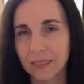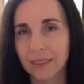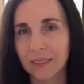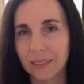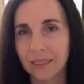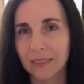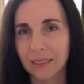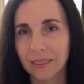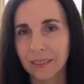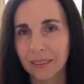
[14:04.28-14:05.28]

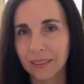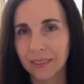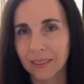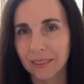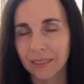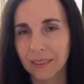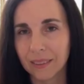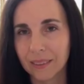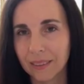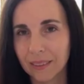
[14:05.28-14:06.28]

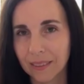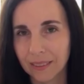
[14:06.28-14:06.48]
(not speaking)